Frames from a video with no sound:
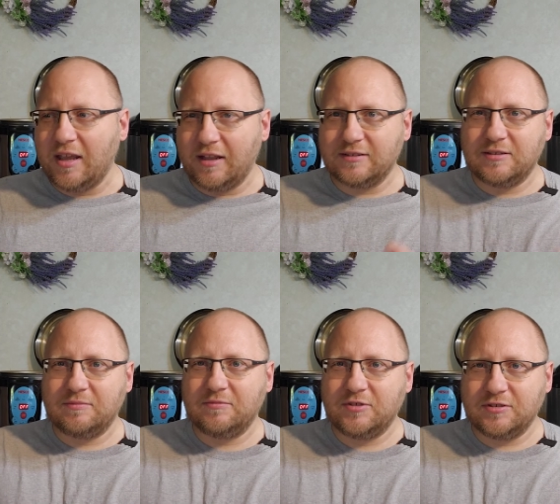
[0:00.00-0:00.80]
Hands
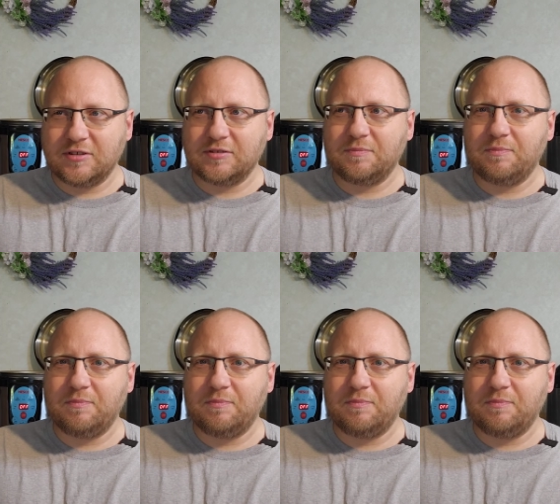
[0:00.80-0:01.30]
Jesus